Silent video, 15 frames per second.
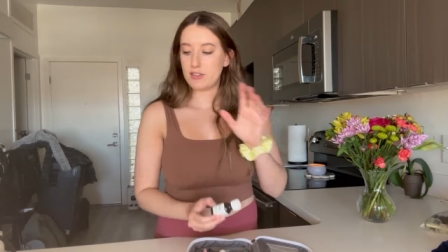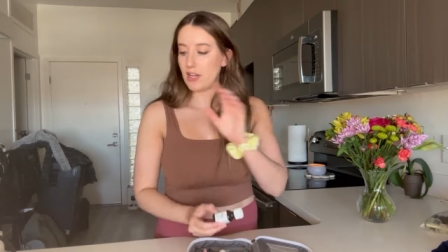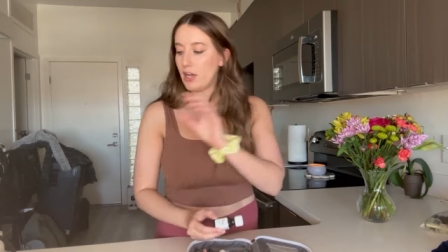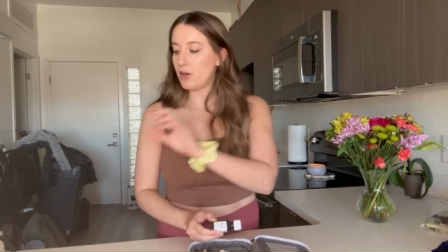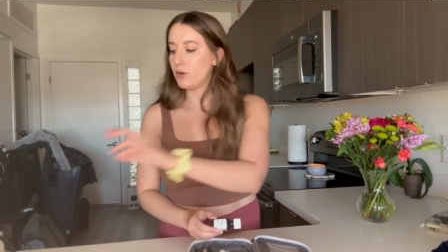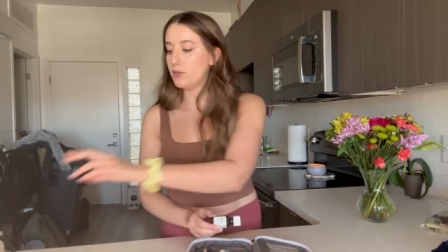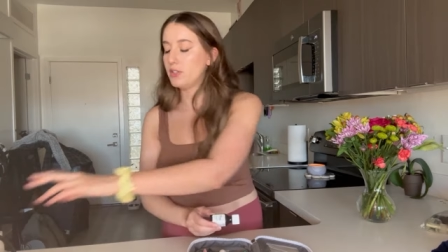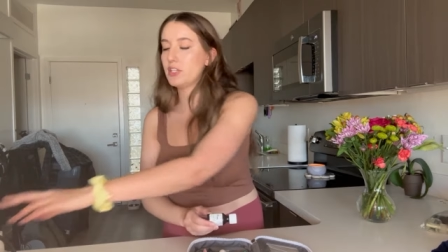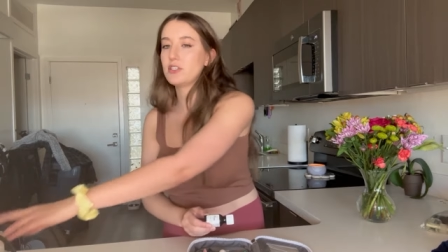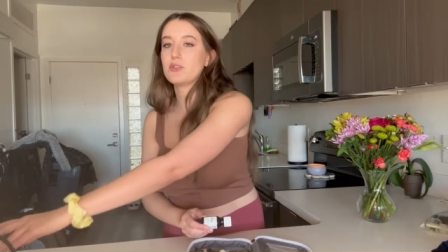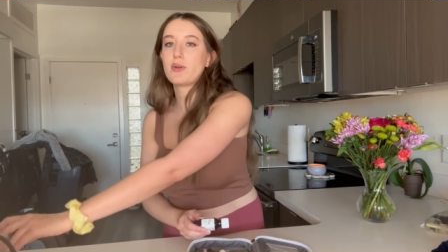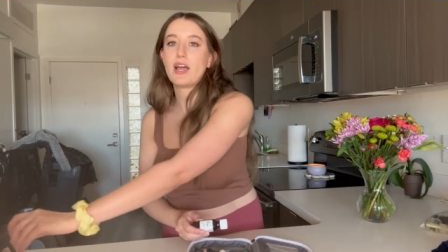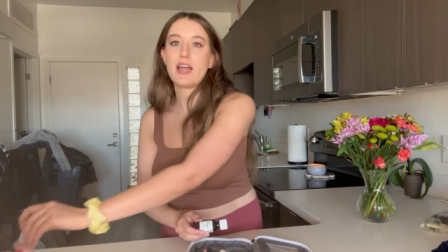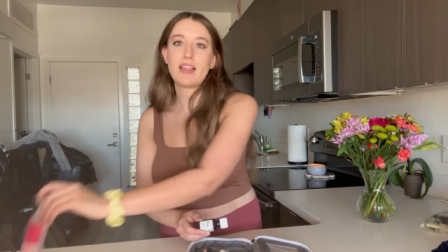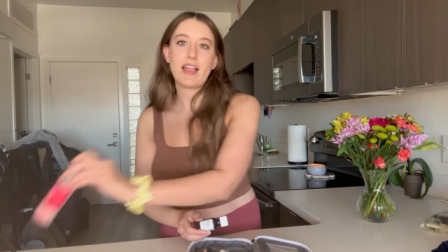not only do
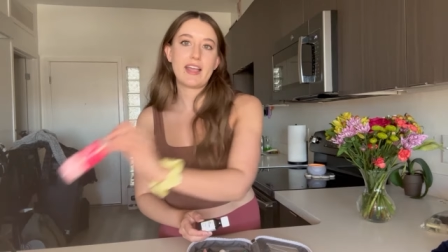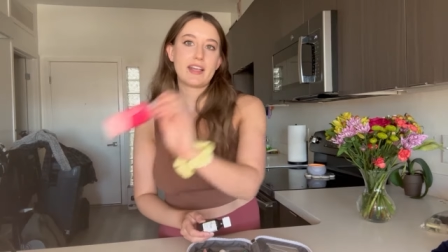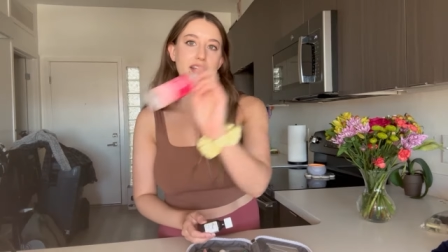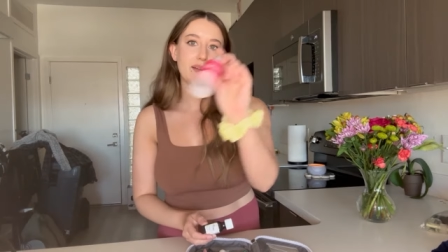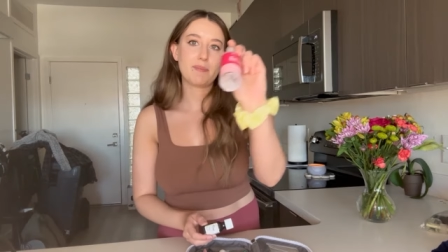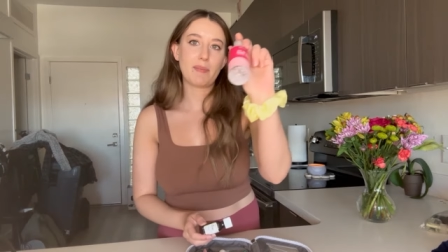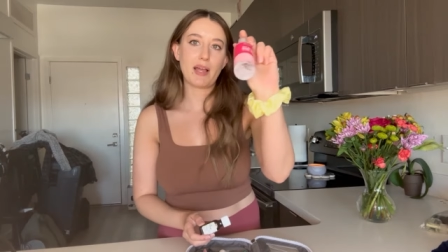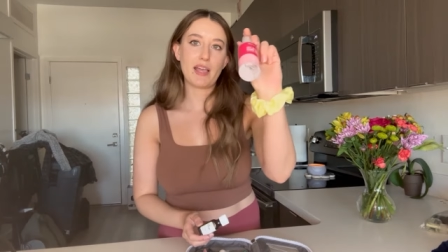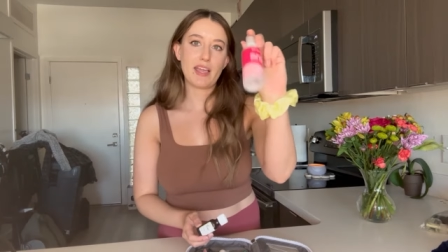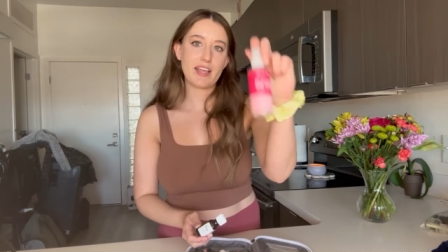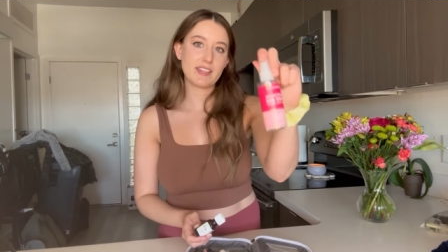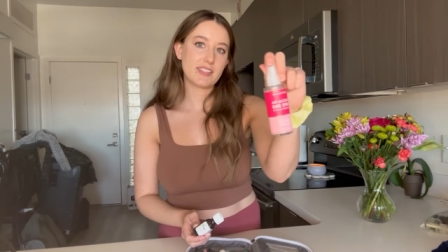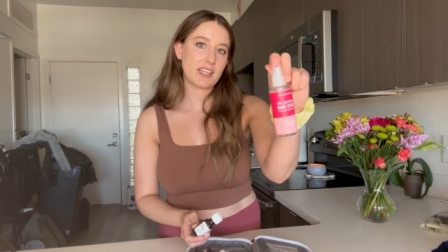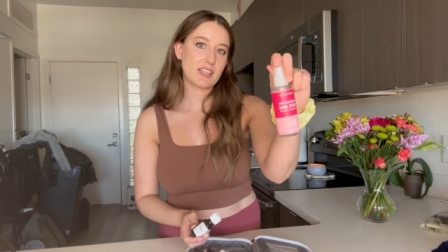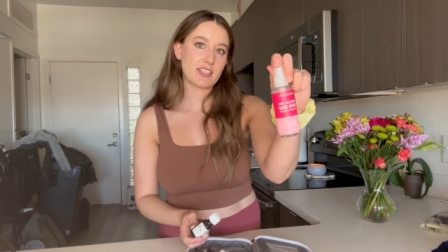I like my
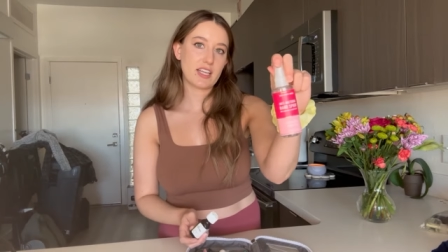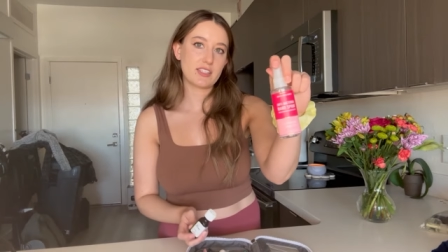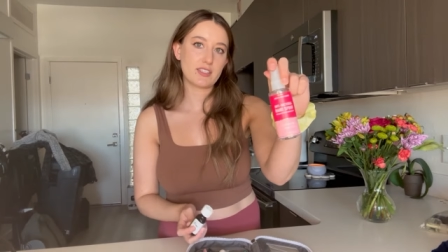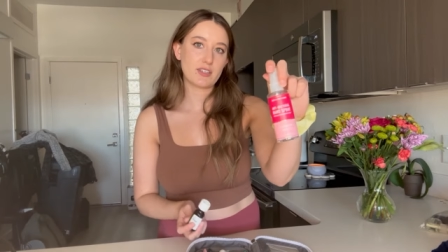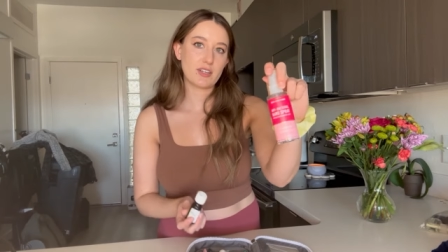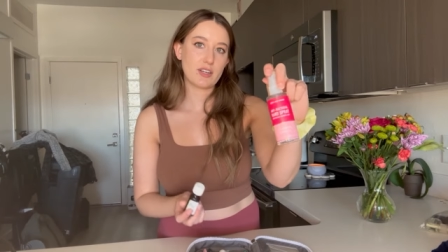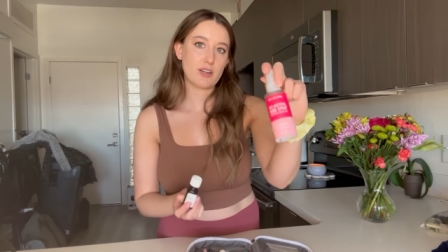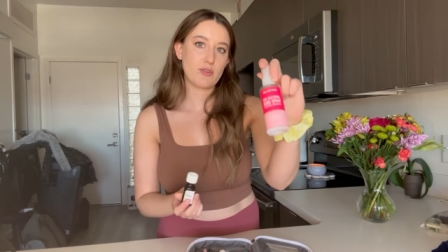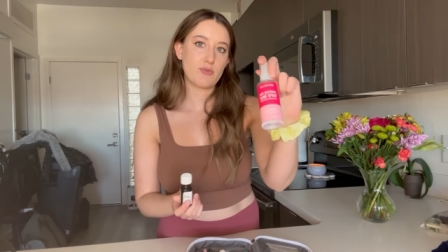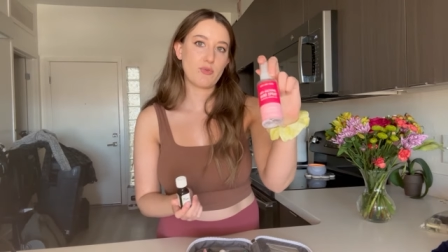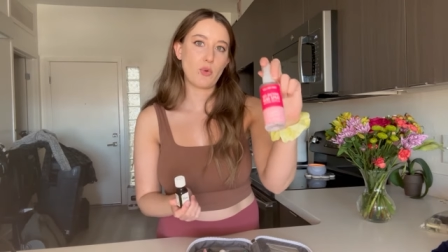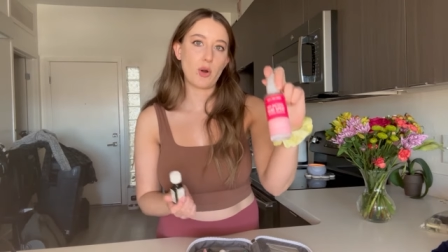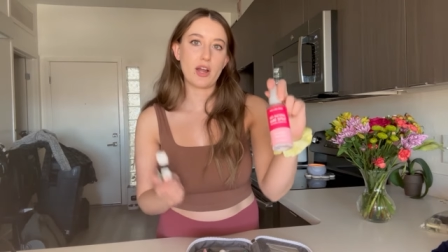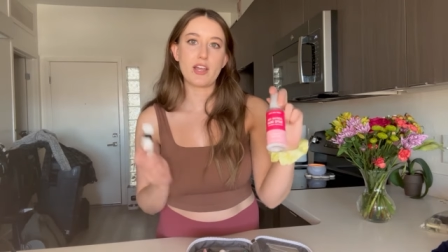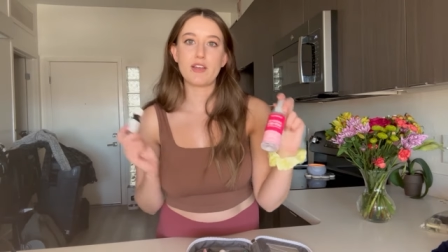hand sanitizer
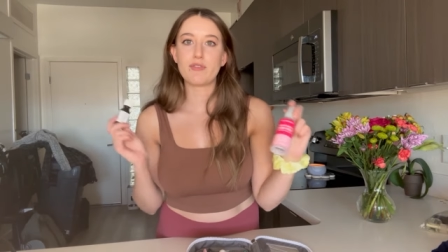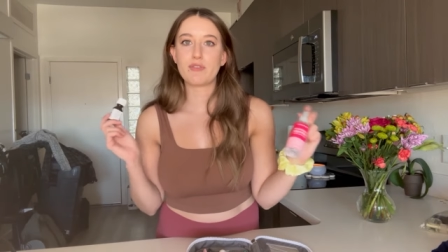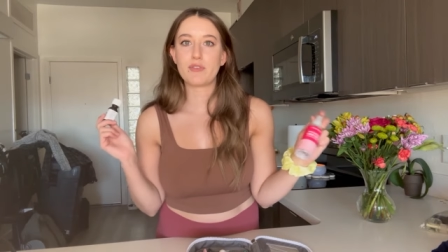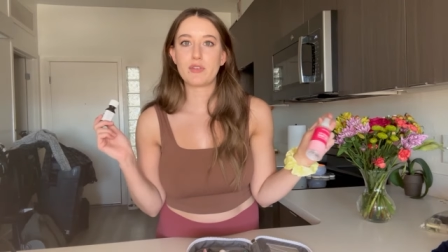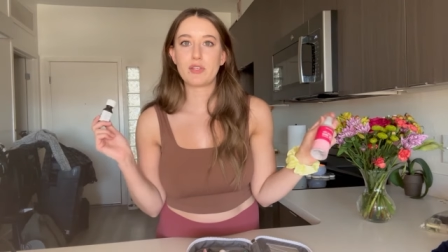for if